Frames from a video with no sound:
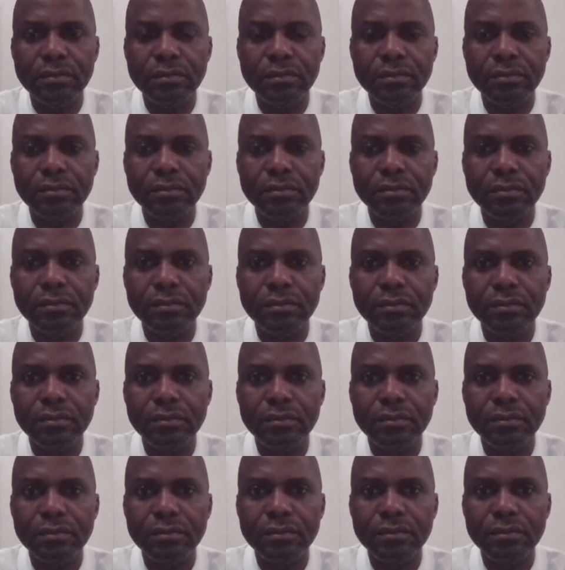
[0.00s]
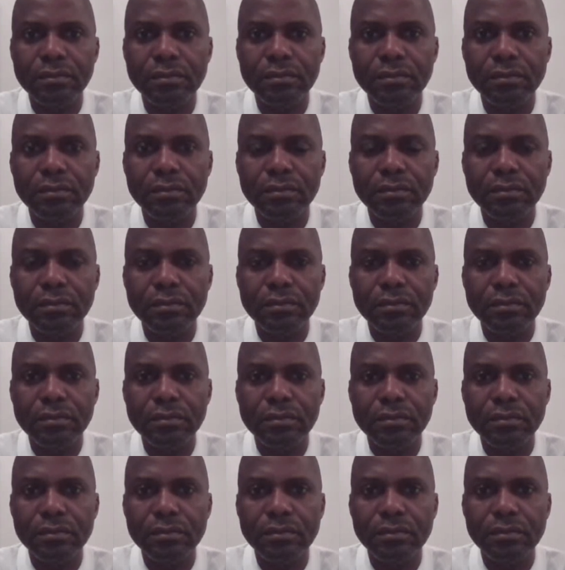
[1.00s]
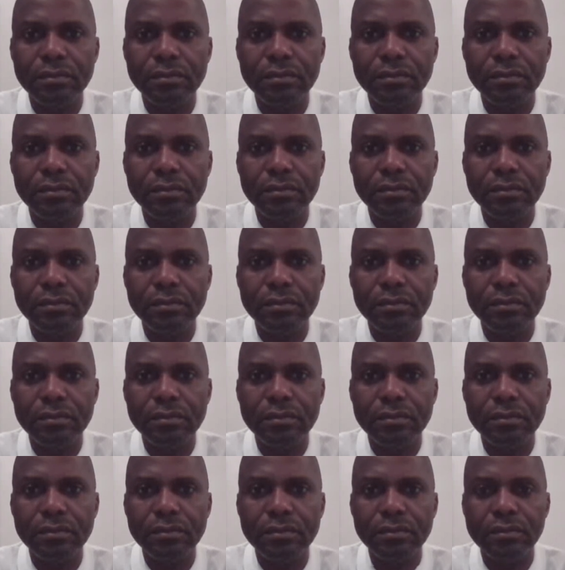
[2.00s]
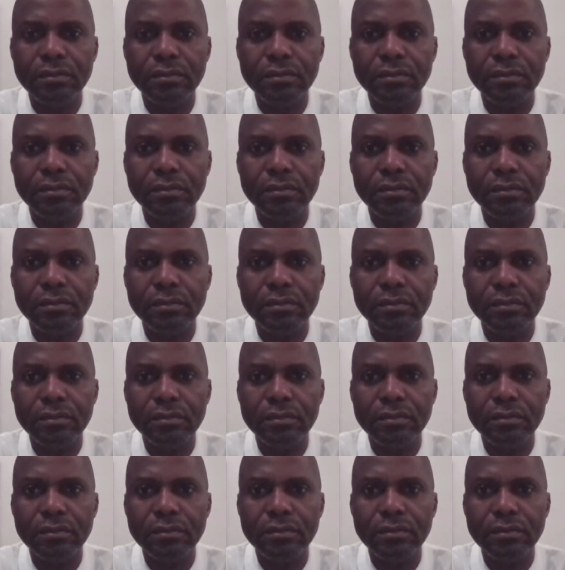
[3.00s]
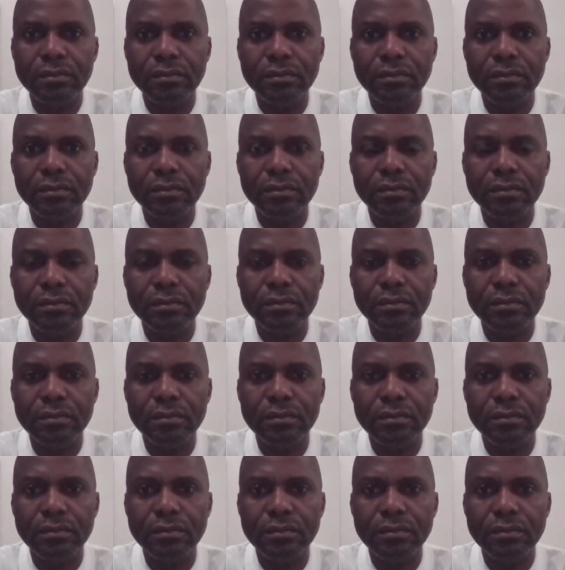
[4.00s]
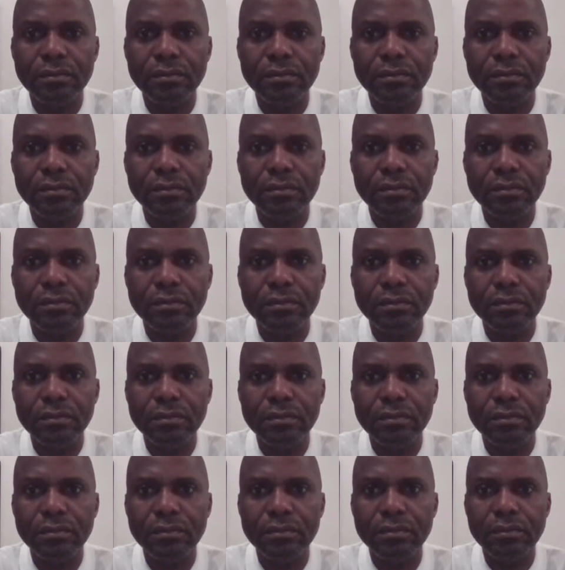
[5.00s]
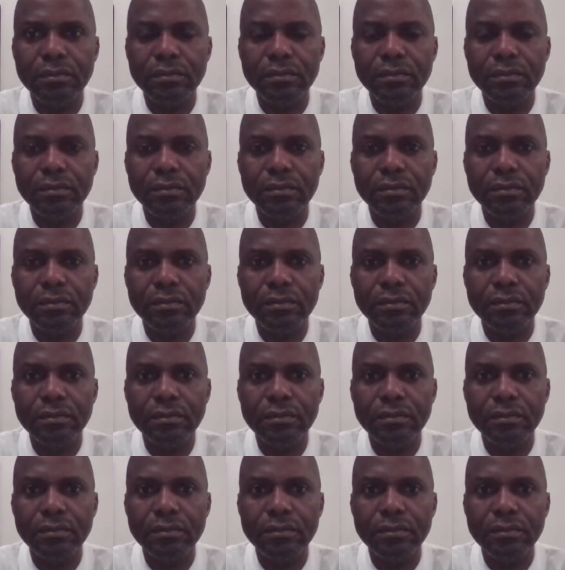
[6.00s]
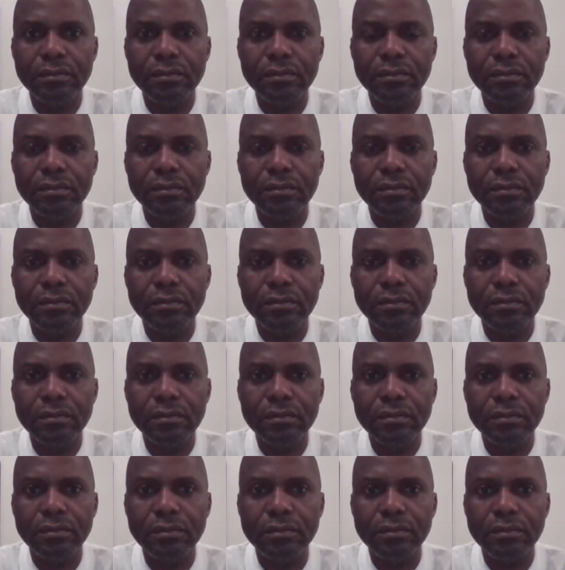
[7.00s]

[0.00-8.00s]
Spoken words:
(not speaking)